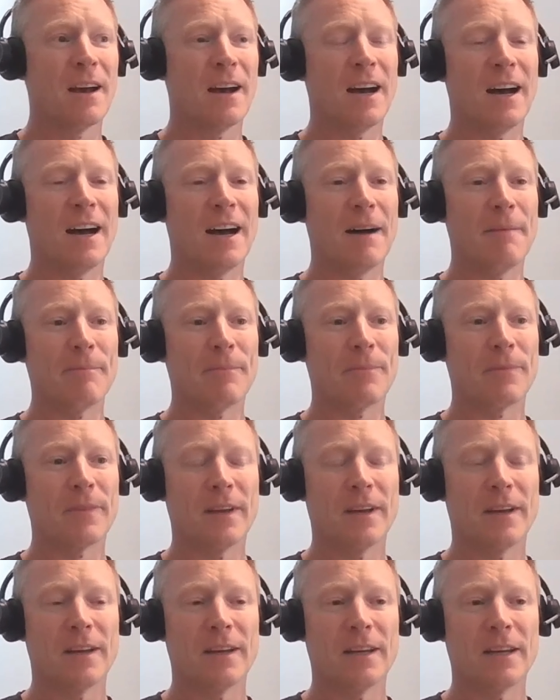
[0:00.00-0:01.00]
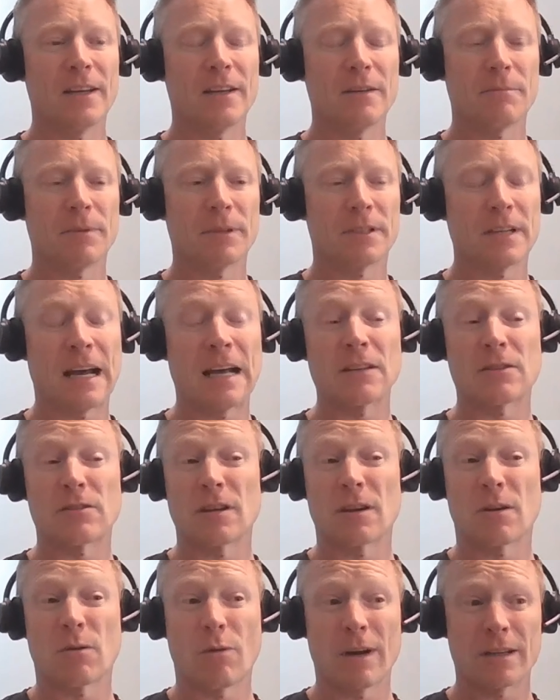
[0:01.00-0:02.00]
um, but to
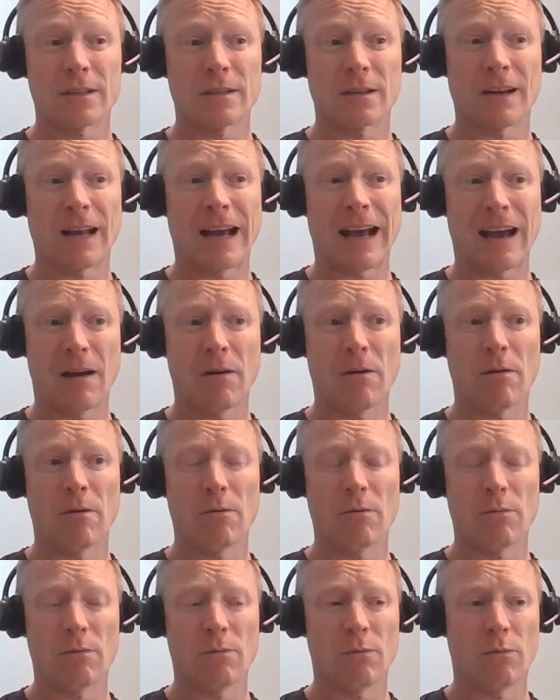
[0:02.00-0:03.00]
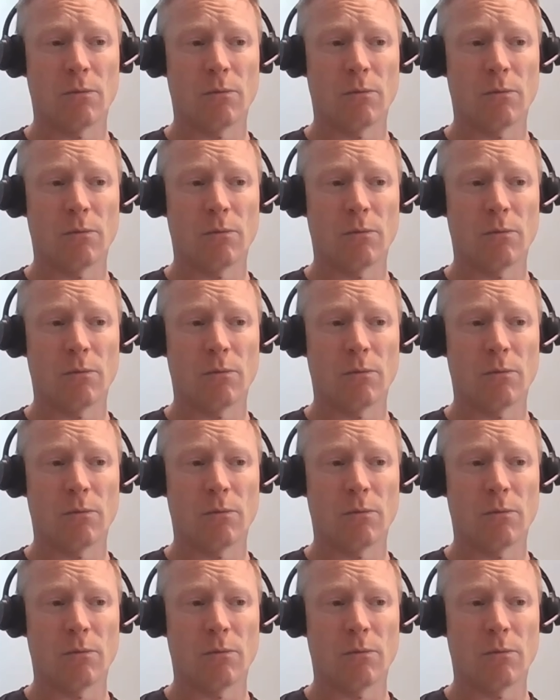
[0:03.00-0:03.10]
answer your question, how